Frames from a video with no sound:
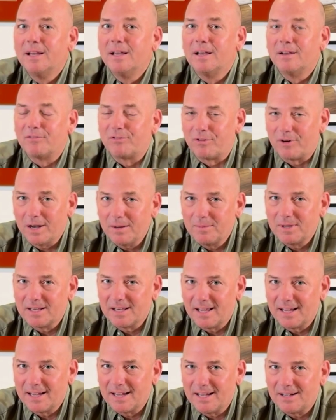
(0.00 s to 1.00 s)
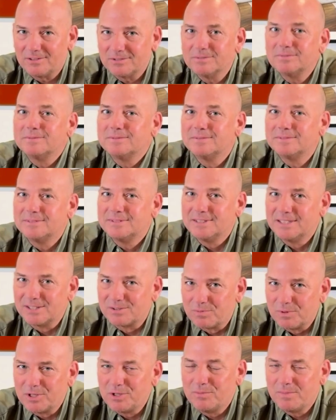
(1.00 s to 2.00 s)
Framing layout is
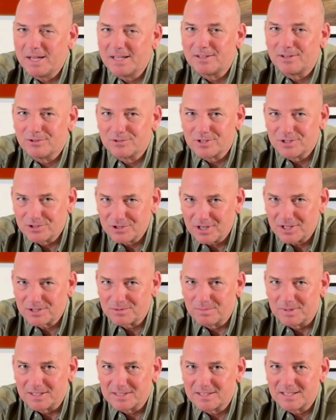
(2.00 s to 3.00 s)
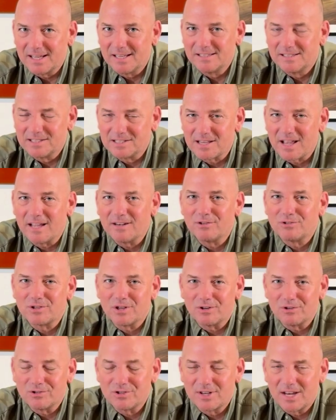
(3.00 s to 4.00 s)
when you make those adjustments, and designers
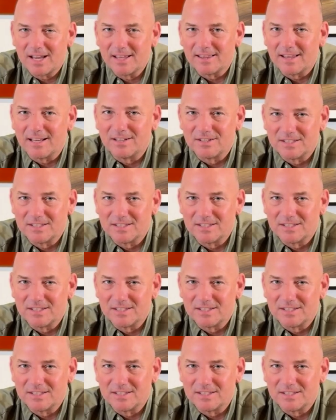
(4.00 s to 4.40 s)
understand that.